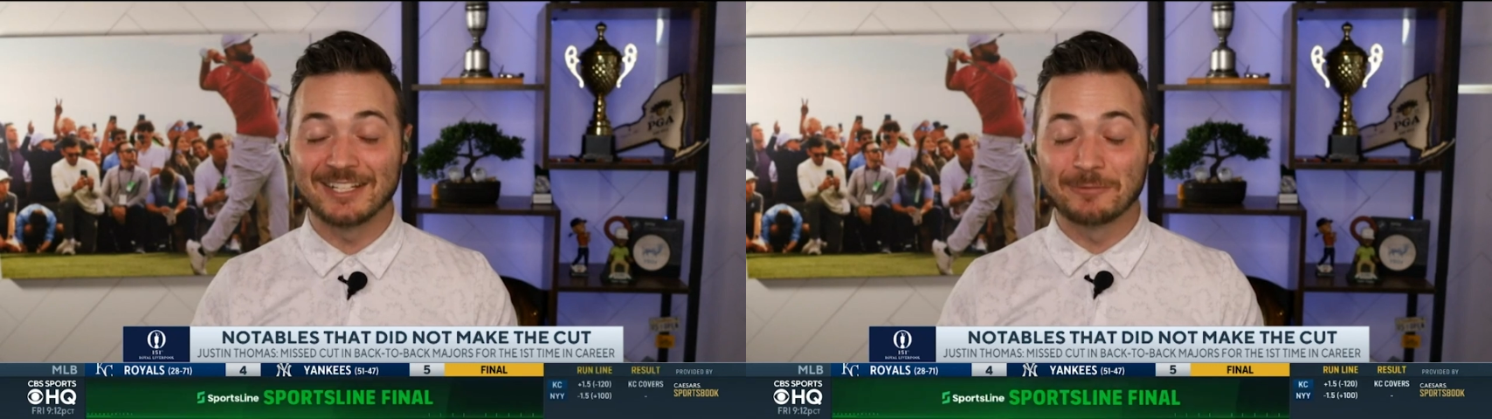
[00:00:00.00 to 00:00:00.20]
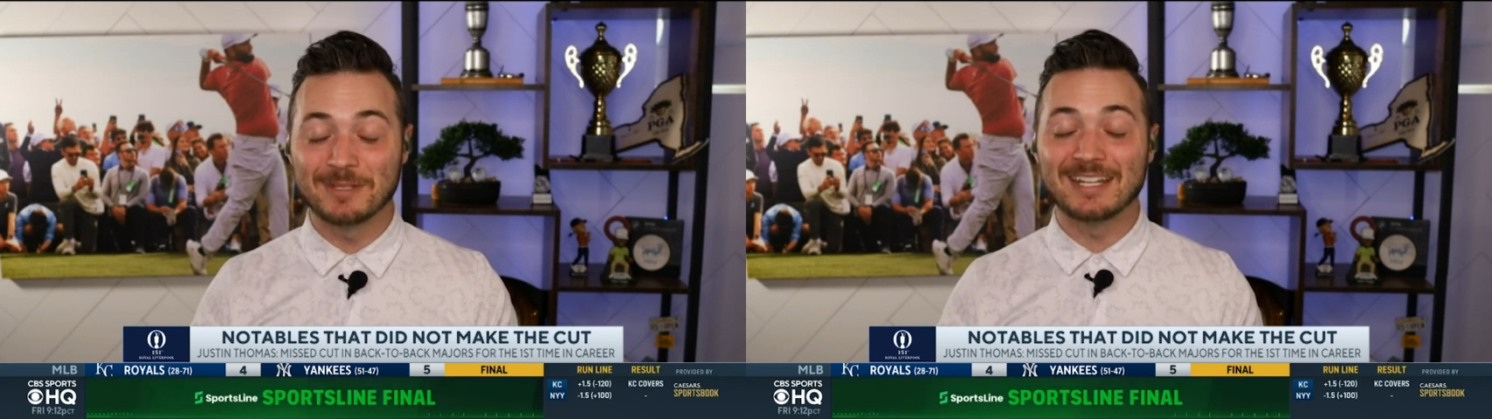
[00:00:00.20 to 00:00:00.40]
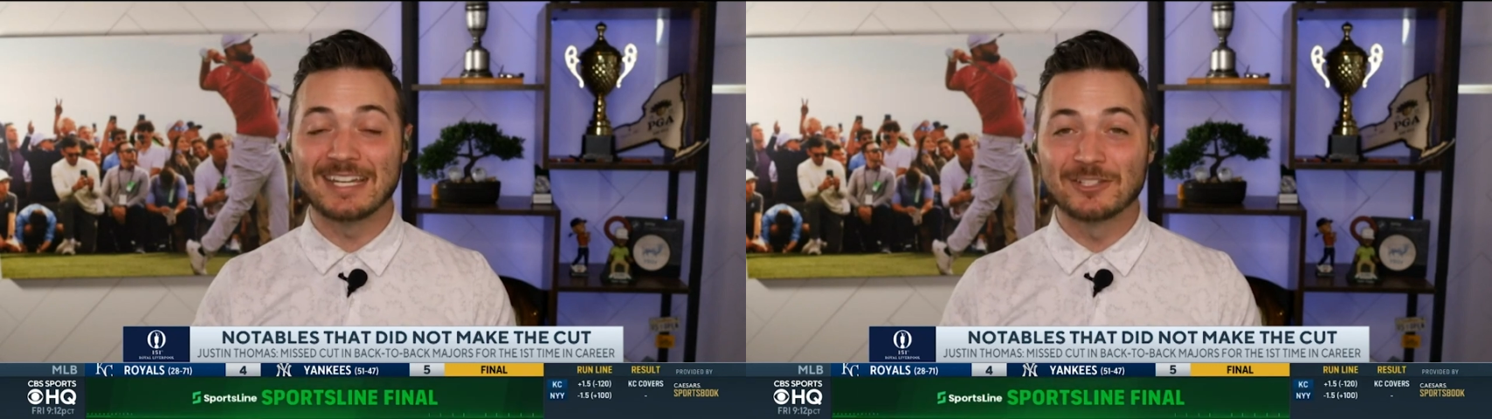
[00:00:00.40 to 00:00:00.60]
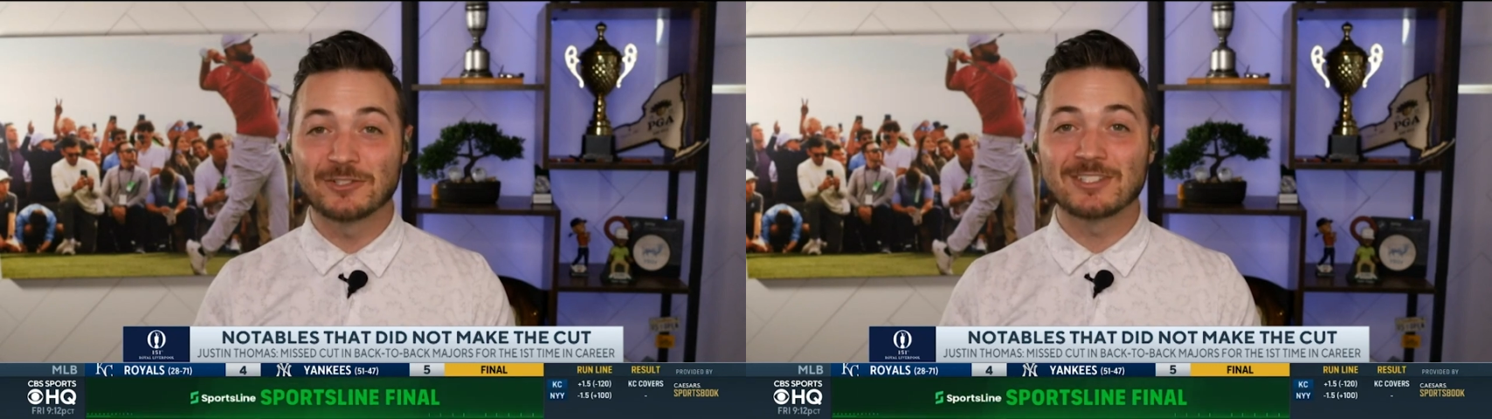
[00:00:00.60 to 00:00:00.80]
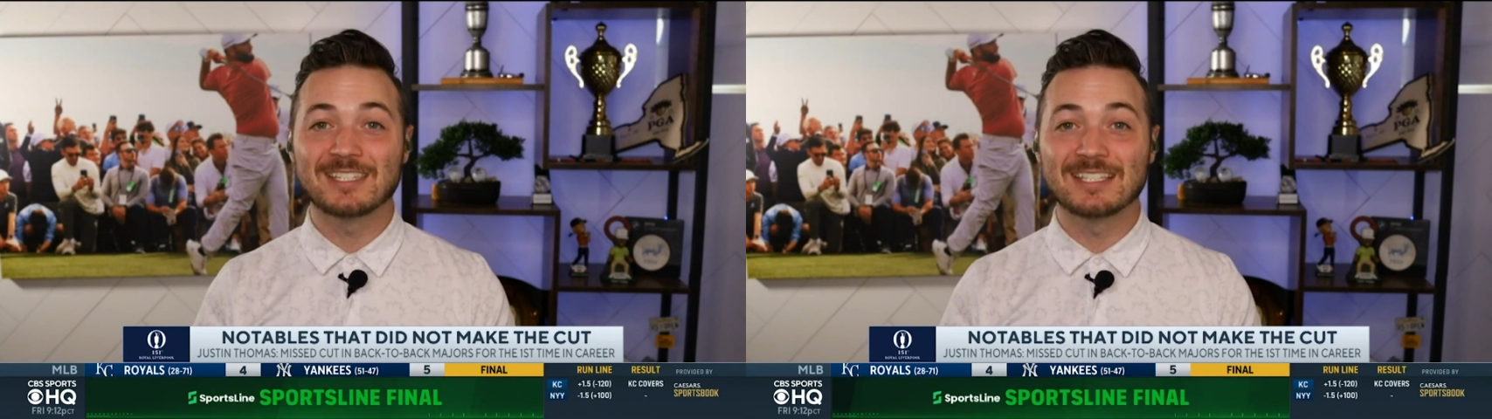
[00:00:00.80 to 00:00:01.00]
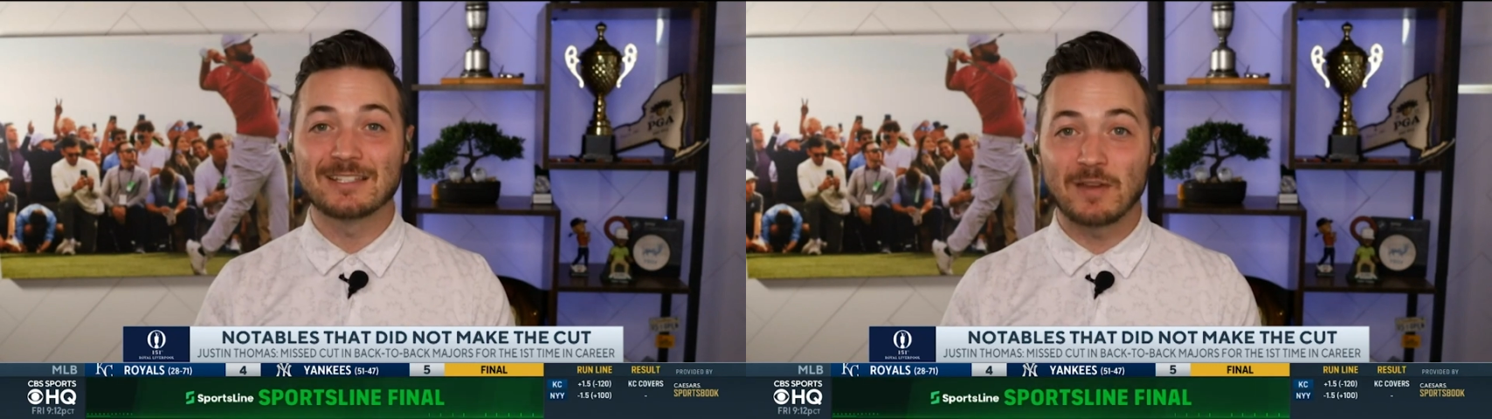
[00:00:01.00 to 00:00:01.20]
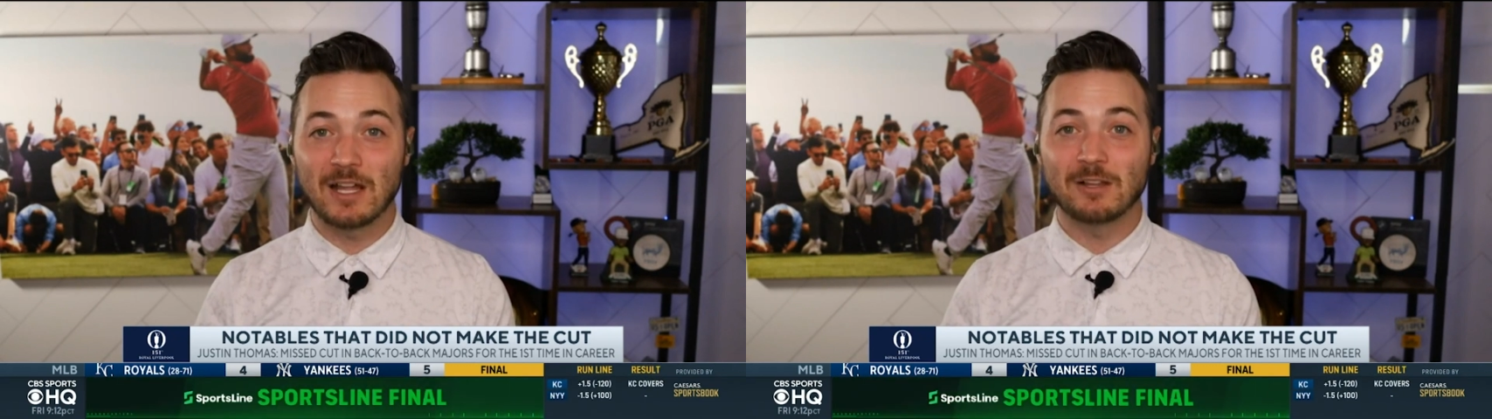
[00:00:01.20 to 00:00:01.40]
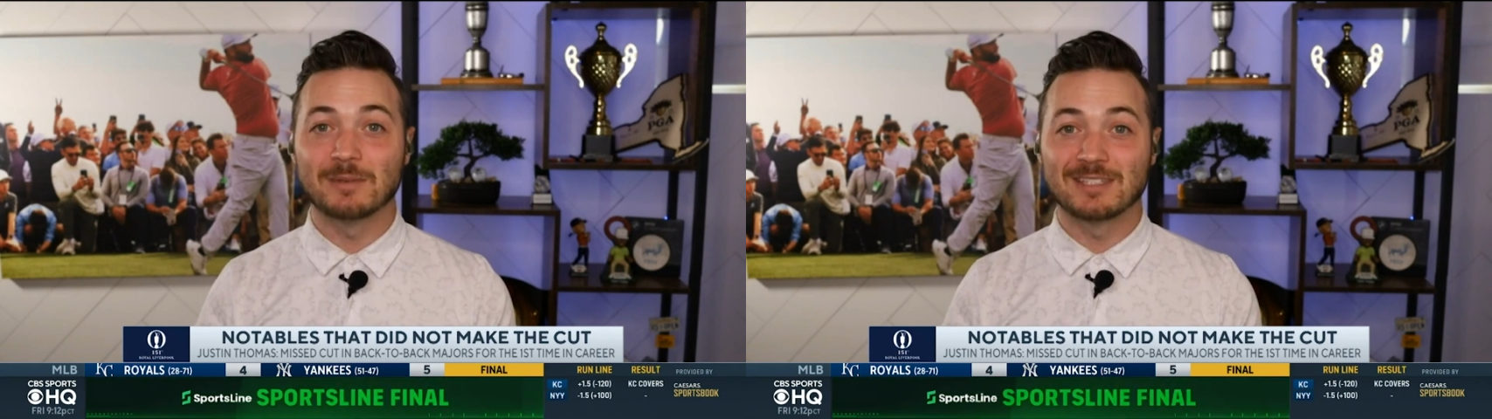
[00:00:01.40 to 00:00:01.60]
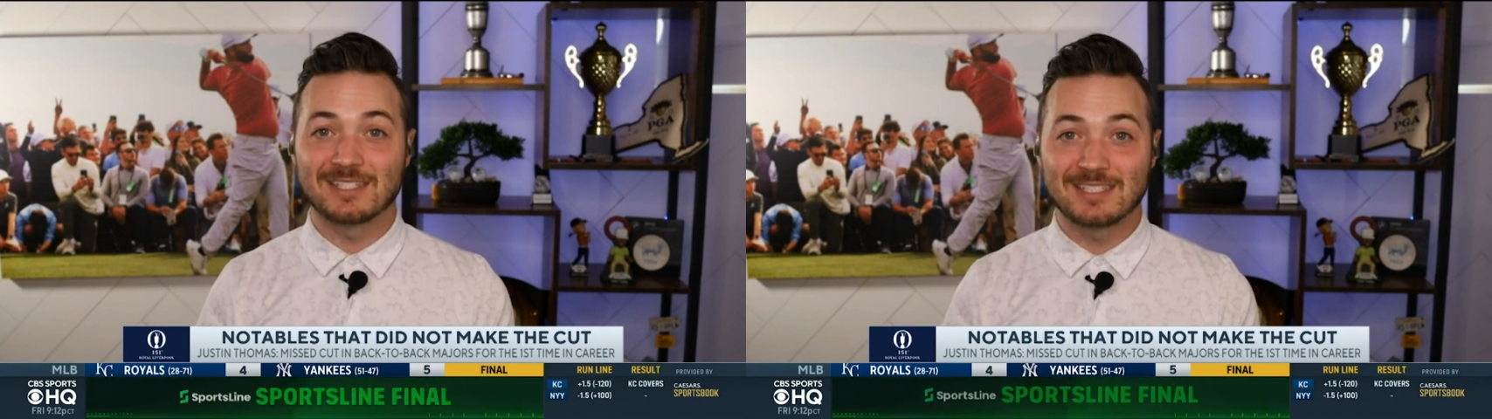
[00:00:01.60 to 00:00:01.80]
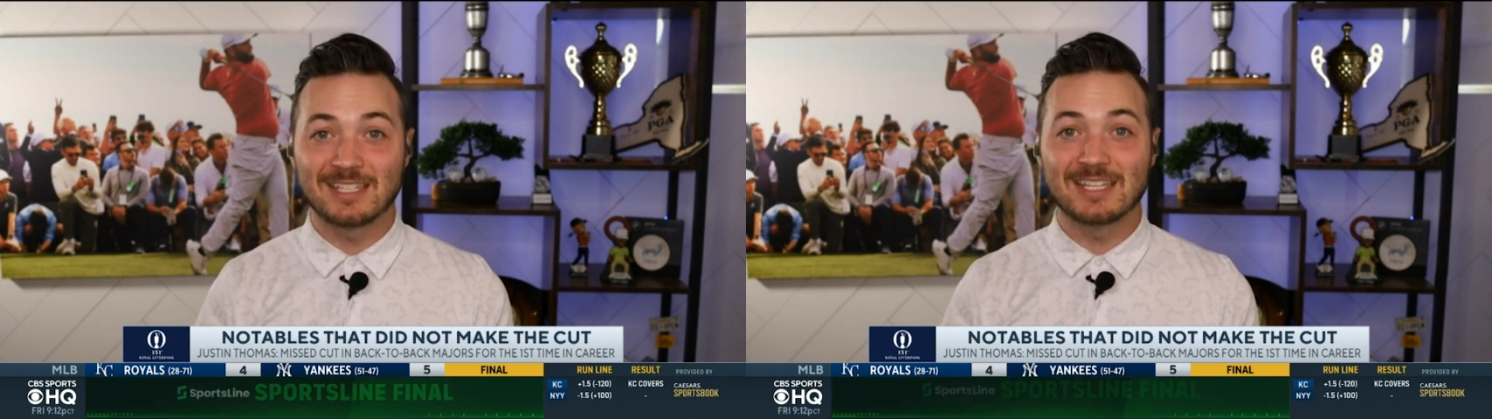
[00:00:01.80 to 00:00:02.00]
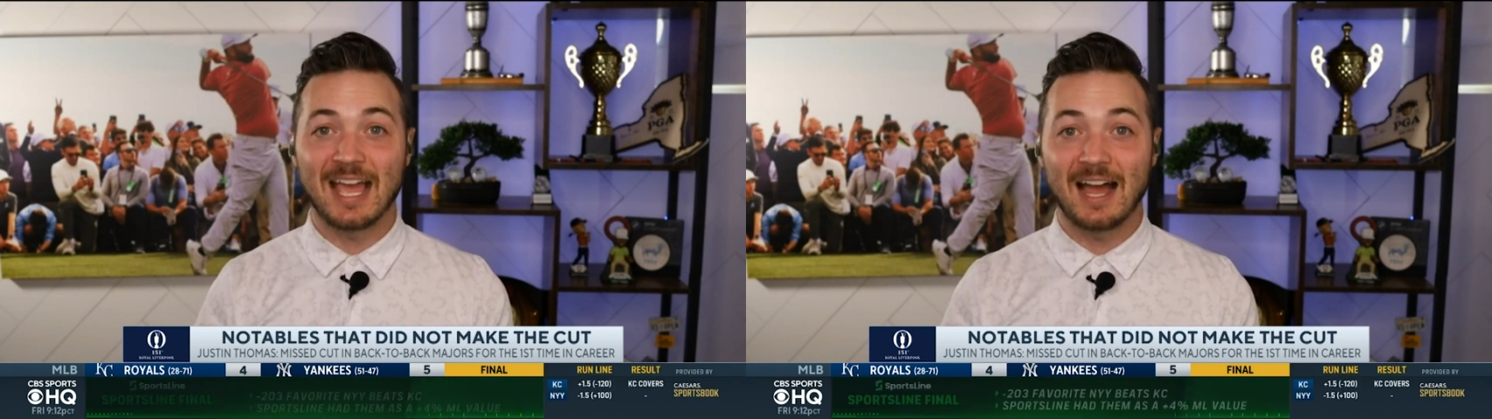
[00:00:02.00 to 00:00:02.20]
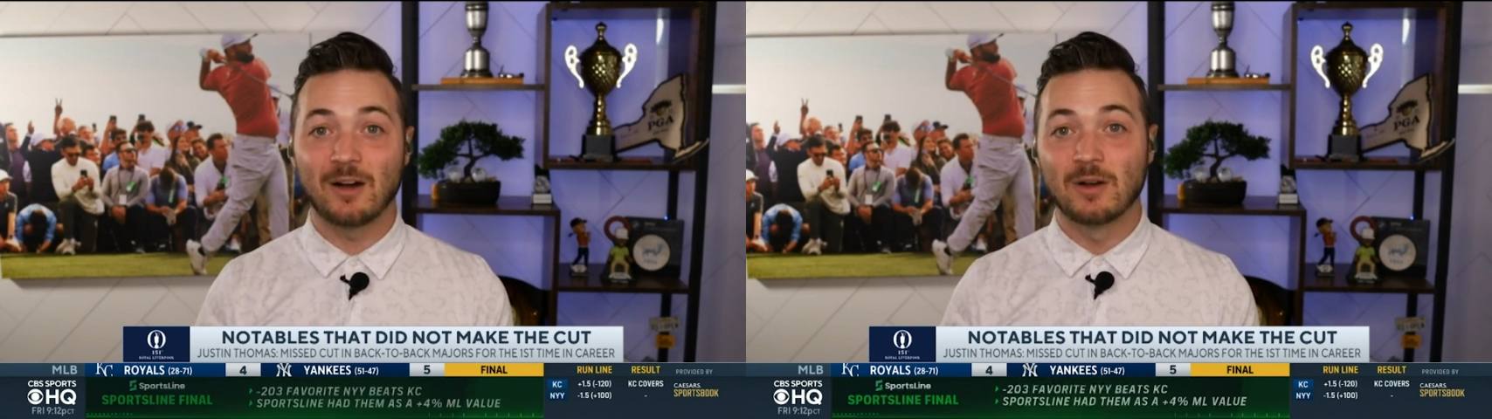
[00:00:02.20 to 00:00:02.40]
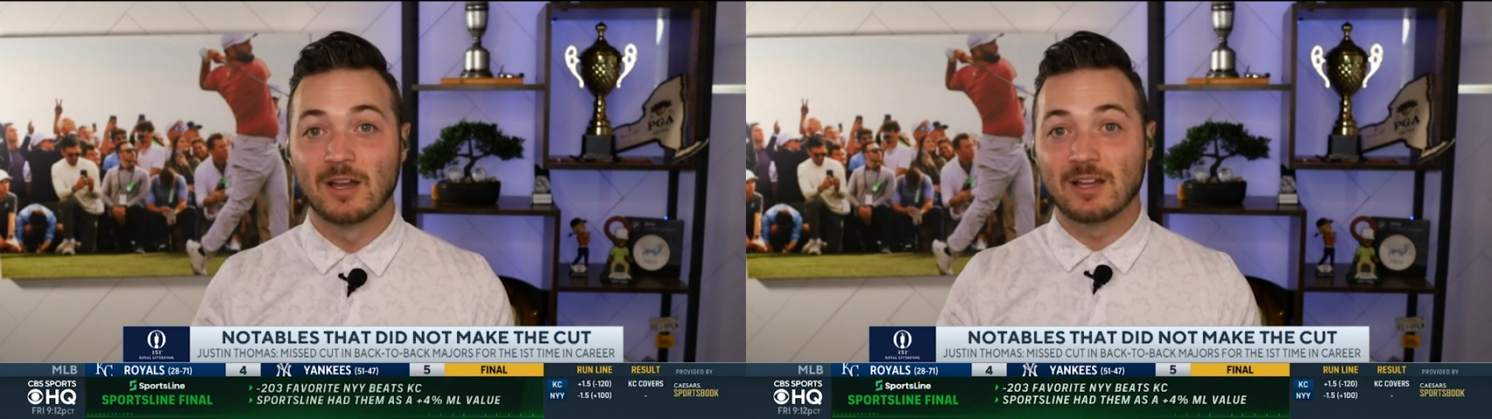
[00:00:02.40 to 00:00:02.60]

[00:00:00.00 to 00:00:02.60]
It'll be an interesting development to see how